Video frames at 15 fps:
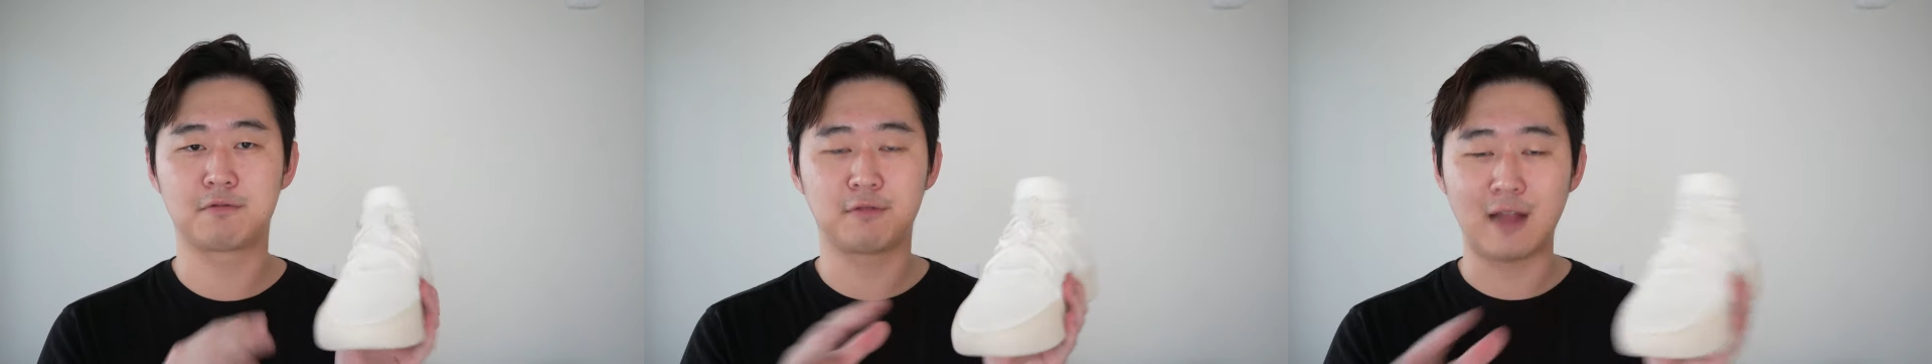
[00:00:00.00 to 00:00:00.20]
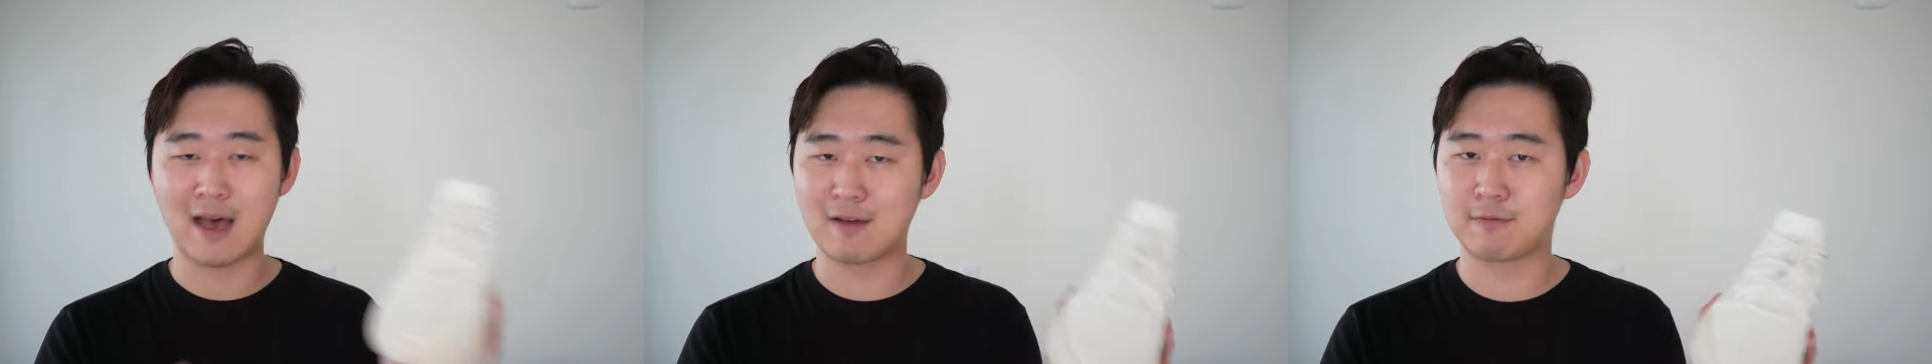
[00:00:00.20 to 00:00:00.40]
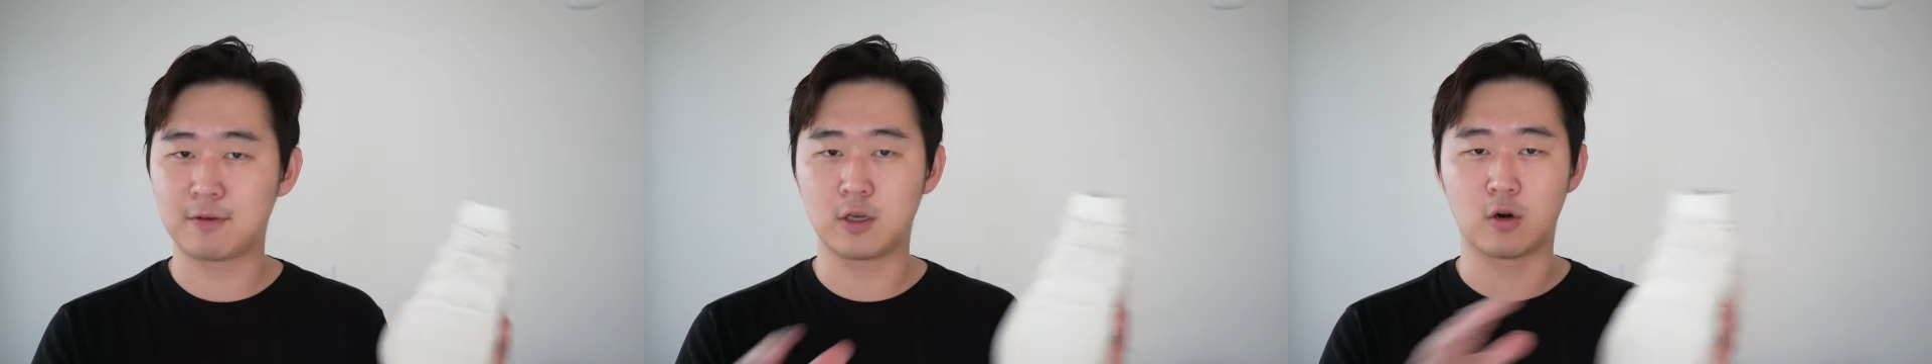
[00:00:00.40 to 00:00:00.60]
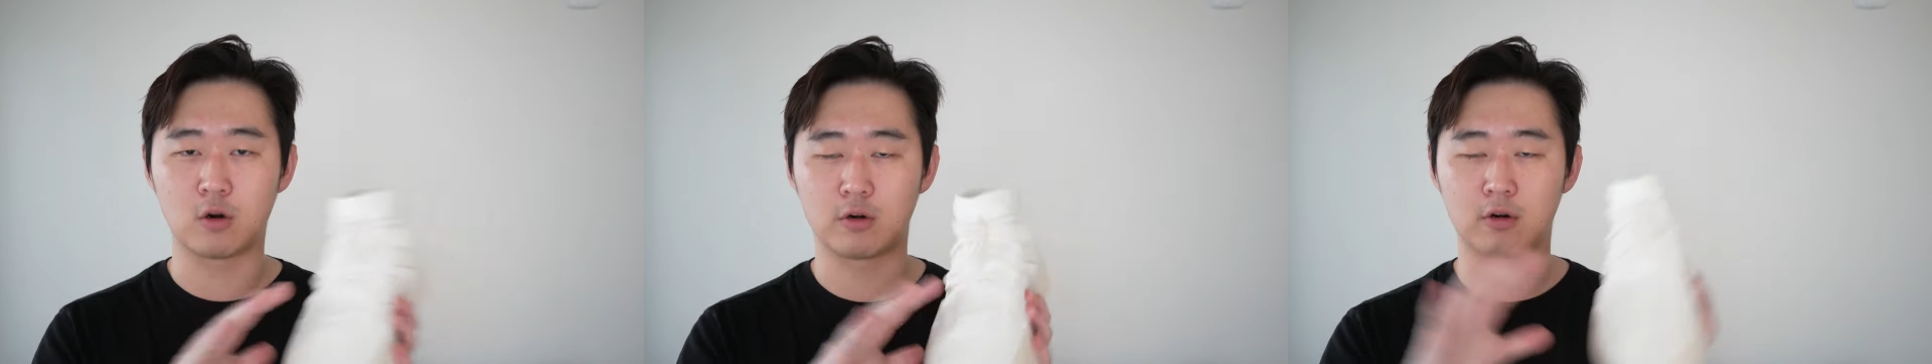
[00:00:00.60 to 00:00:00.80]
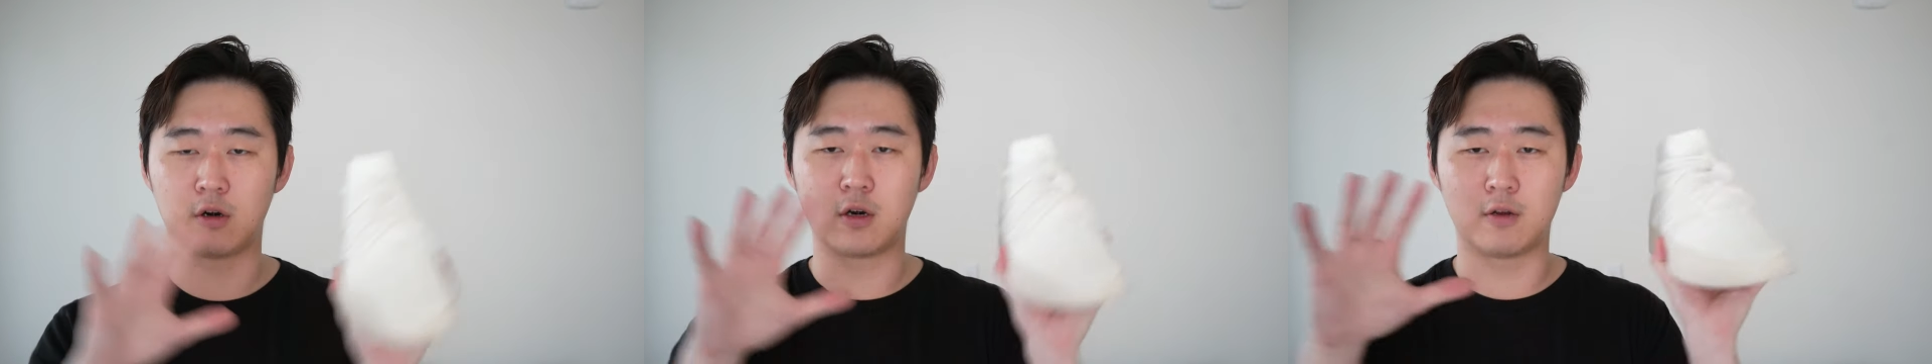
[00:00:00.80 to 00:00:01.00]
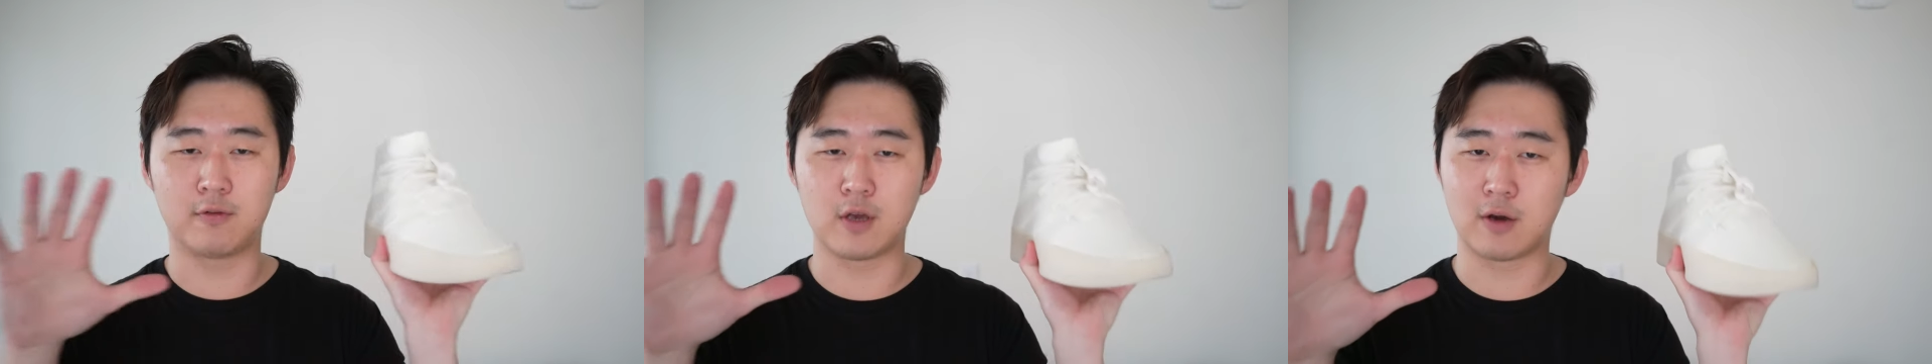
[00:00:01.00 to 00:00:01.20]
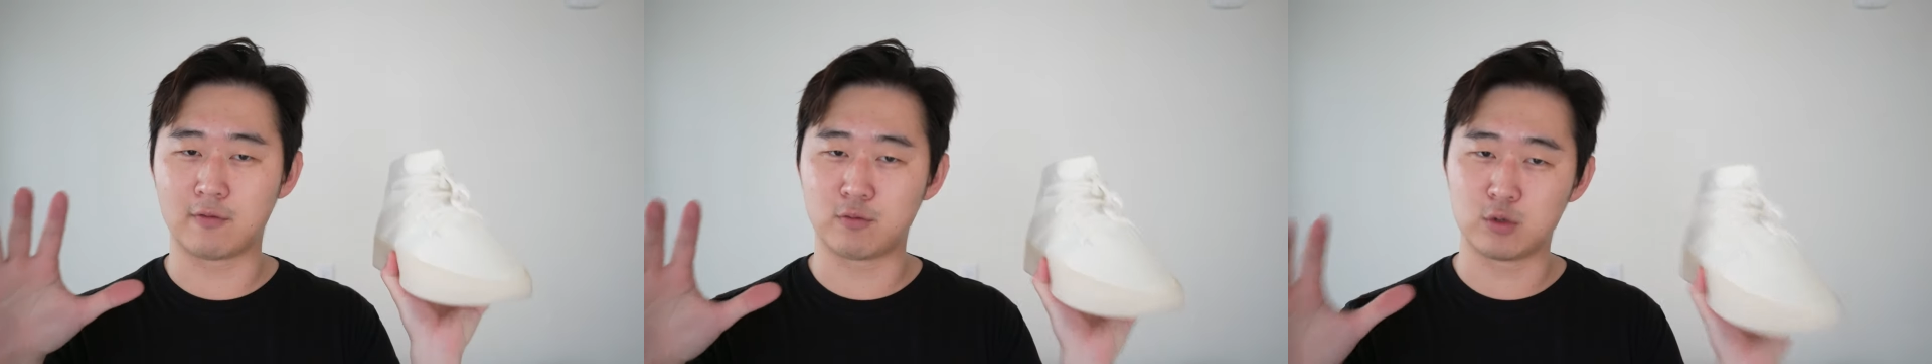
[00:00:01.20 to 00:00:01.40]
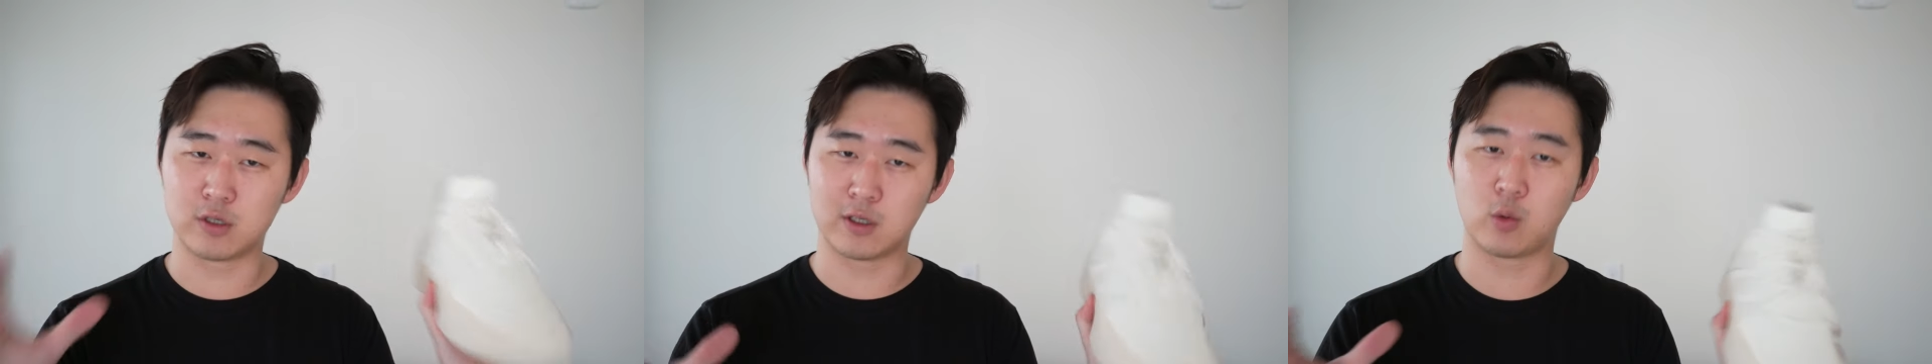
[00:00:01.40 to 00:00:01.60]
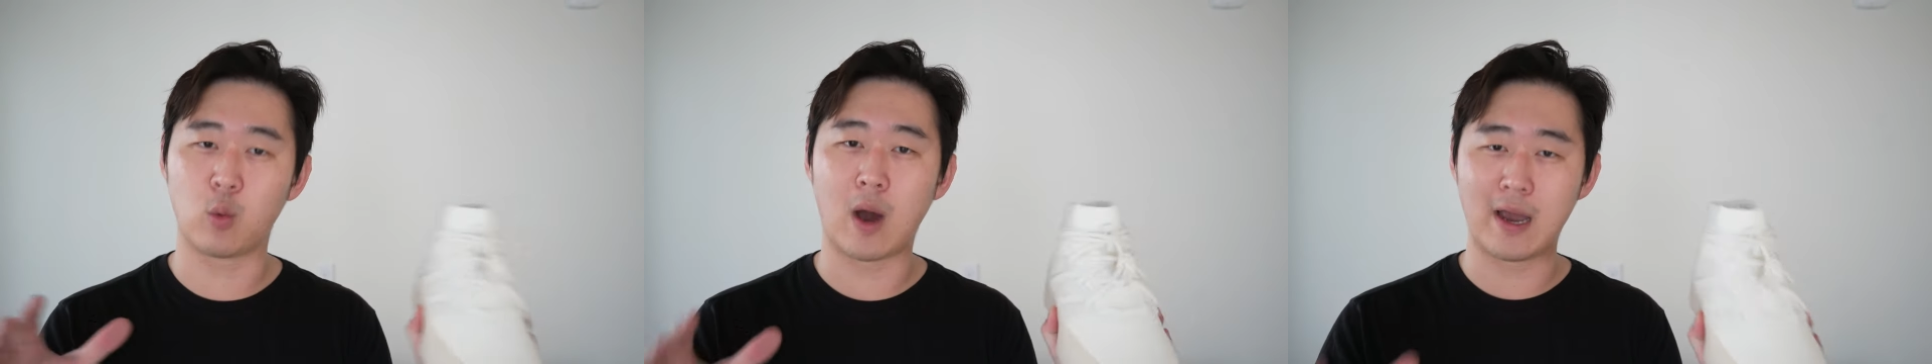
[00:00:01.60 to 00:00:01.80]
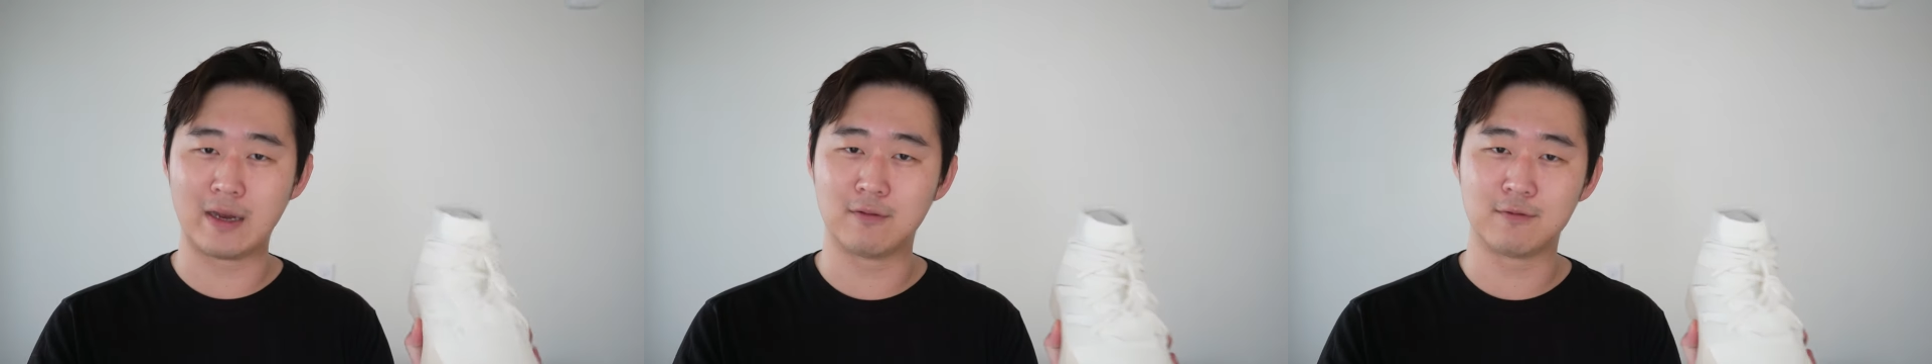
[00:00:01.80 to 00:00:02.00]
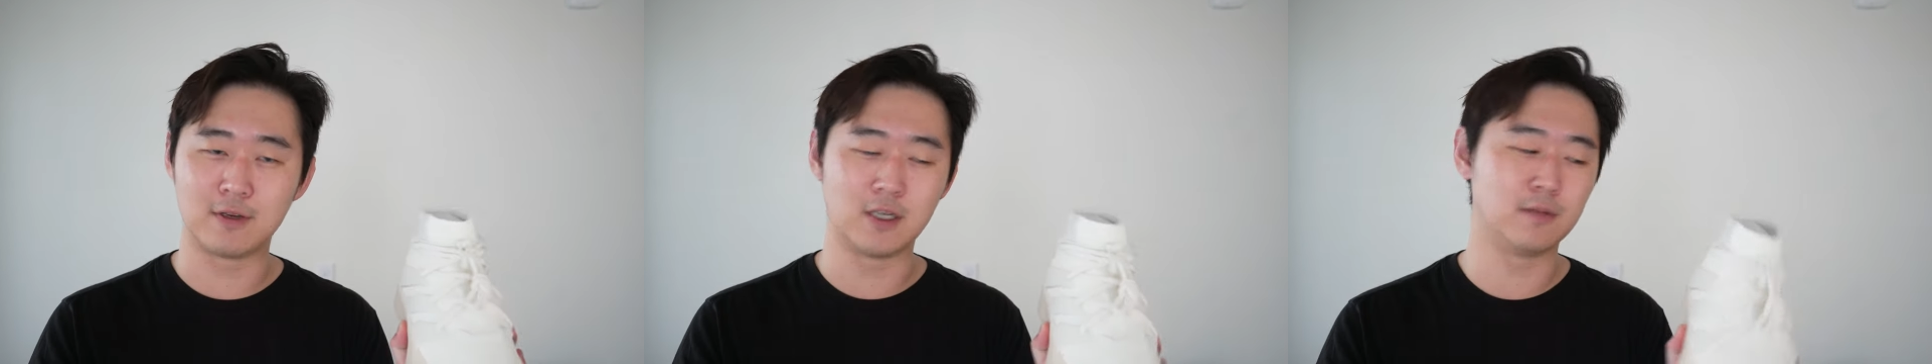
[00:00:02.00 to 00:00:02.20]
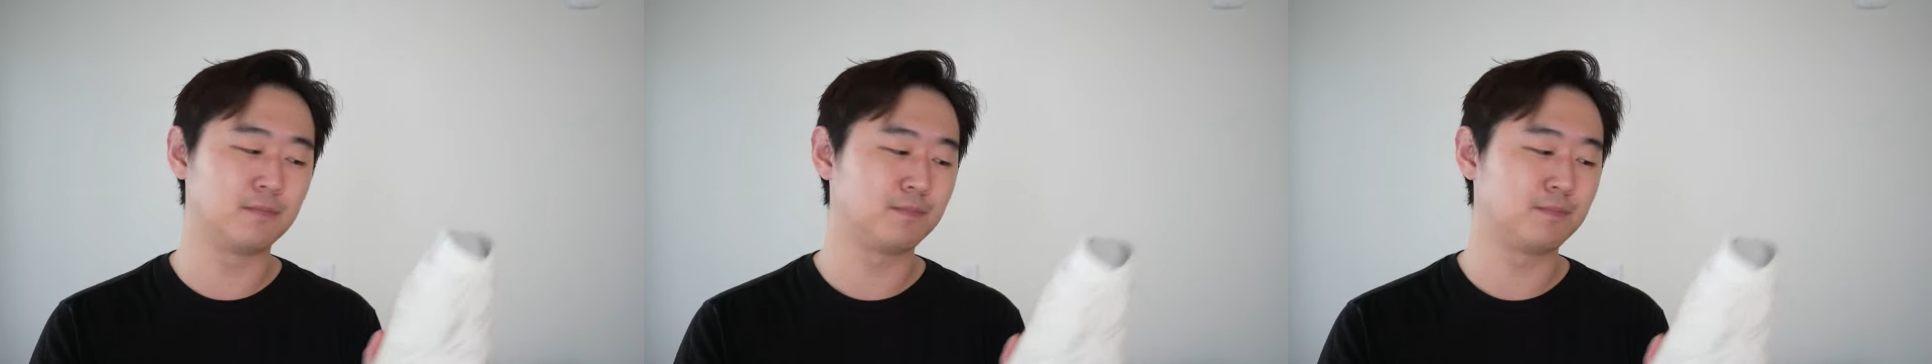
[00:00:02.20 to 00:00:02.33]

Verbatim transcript: flat feet or if you have really wide feet.